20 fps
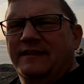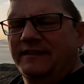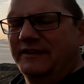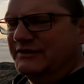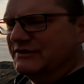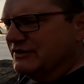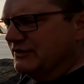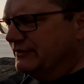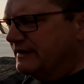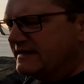
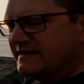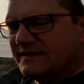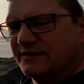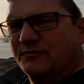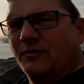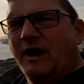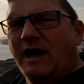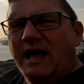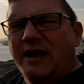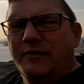There's a
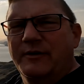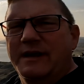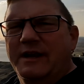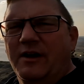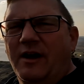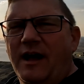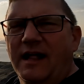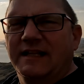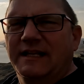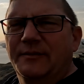reason why we
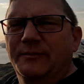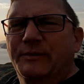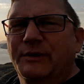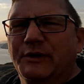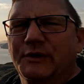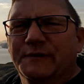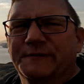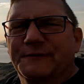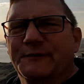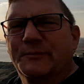call it
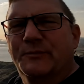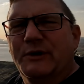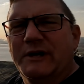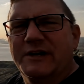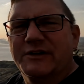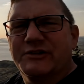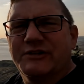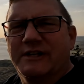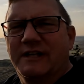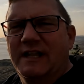beautiful
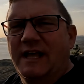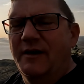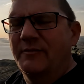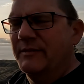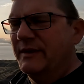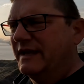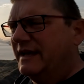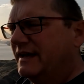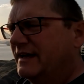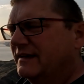British
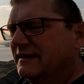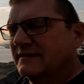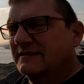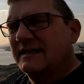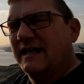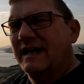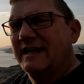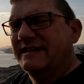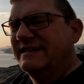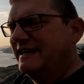Columbia,
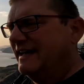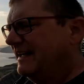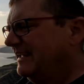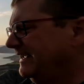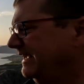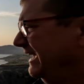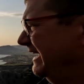I tell